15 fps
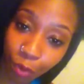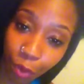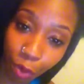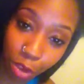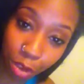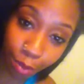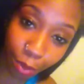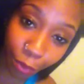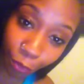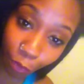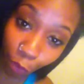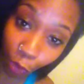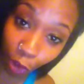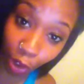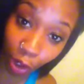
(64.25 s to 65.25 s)
votes
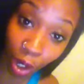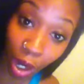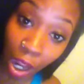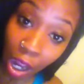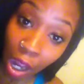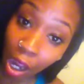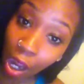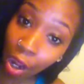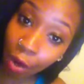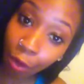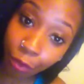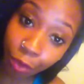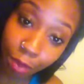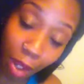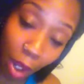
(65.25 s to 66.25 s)
before
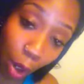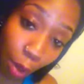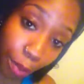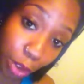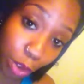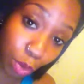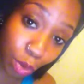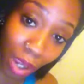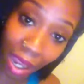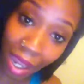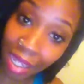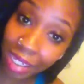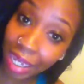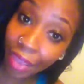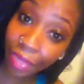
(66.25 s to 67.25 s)
from the help of you
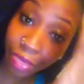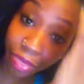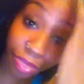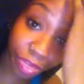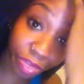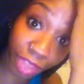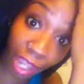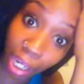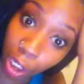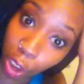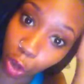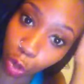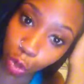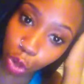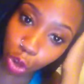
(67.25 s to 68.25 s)
guys. I
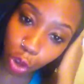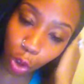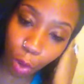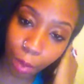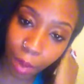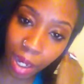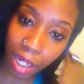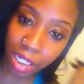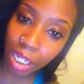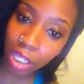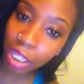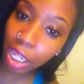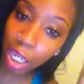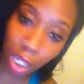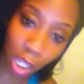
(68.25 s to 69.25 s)
thank you so much. I
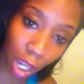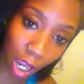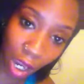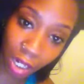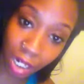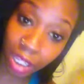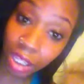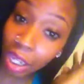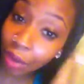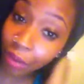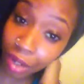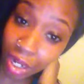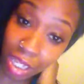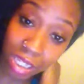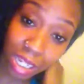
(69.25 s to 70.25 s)
thank God. I thank
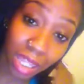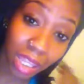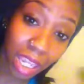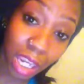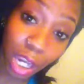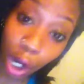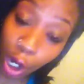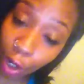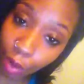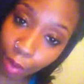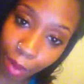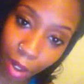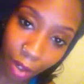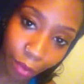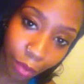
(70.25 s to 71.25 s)
Vanessa. I thank
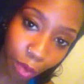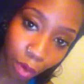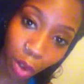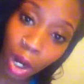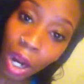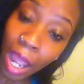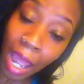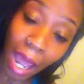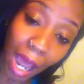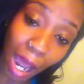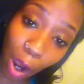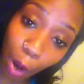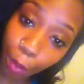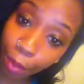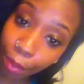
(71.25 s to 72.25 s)
everybody for
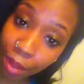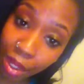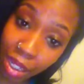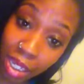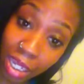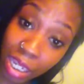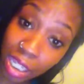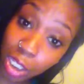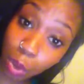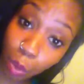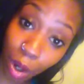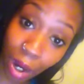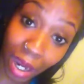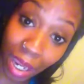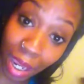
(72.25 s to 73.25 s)
helping me get to
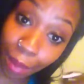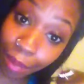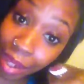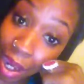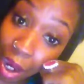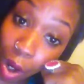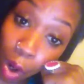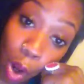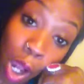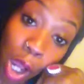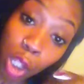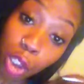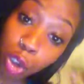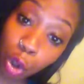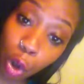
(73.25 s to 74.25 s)
where I am now.
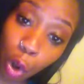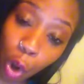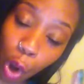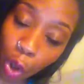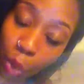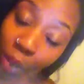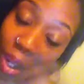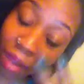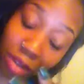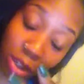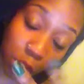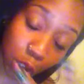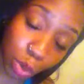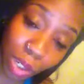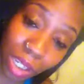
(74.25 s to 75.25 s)
So all we have to
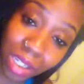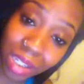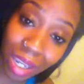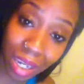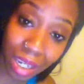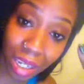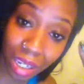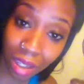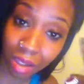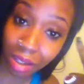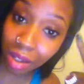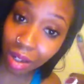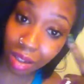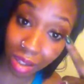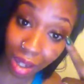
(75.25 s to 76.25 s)
do is take it
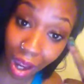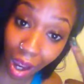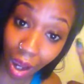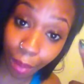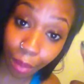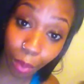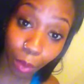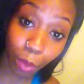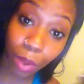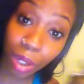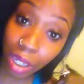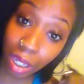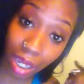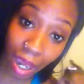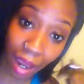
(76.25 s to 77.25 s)
to the top.
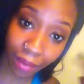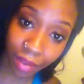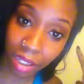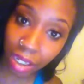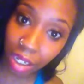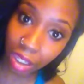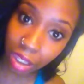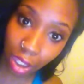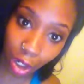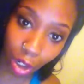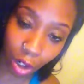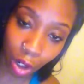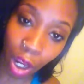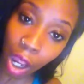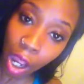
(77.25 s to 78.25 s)
We have to get
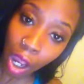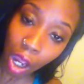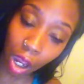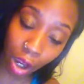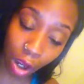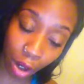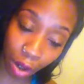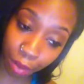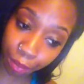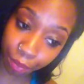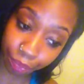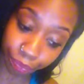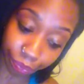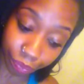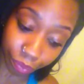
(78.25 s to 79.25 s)
there.
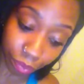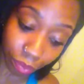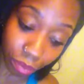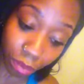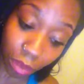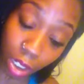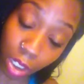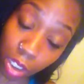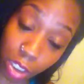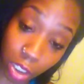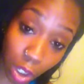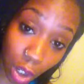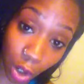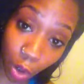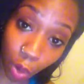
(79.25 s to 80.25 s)

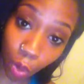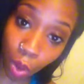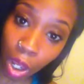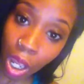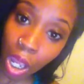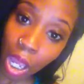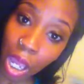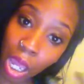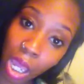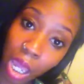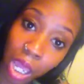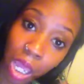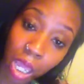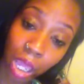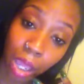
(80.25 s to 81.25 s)
So
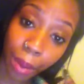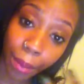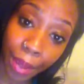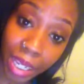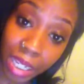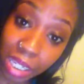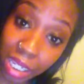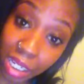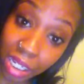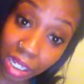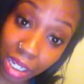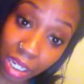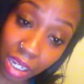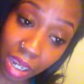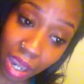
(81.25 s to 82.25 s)

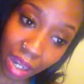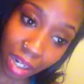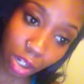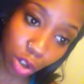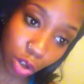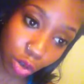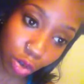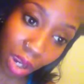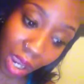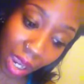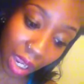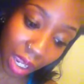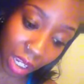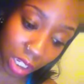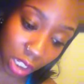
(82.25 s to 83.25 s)
basically, I need you
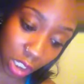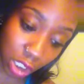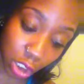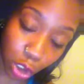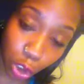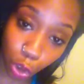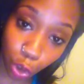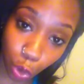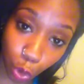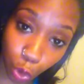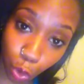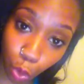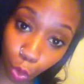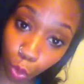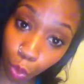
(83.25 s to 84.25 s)
guys
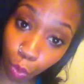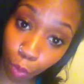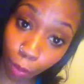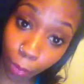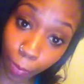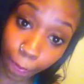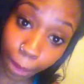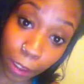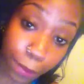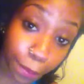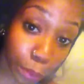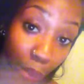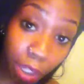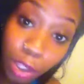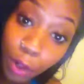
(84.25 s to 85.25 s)
to
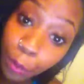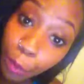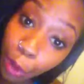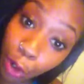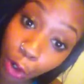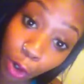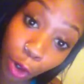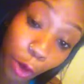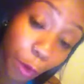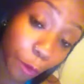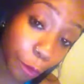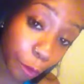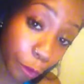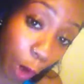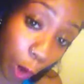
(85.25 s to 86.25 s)
spread the word,
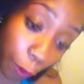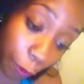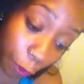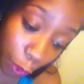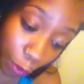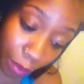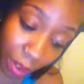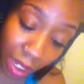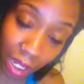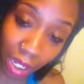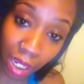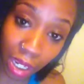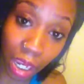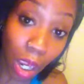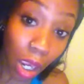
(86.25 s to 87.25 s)
vote for
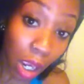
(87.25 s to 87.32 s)
me